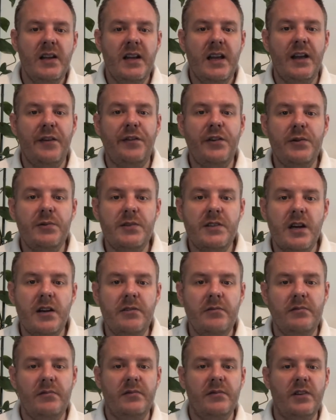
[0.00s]
If you
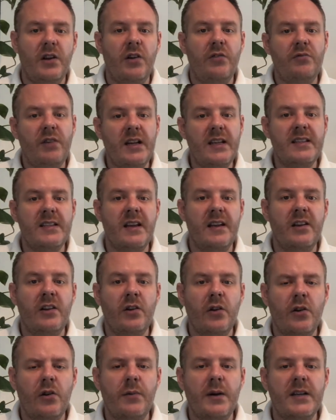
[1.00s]
don't, erase it and
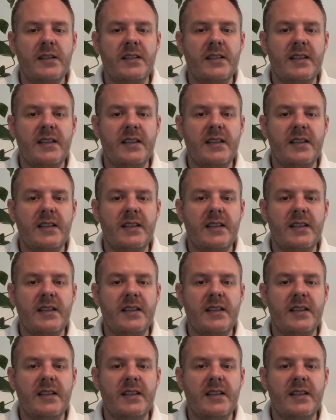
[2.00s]
anonymise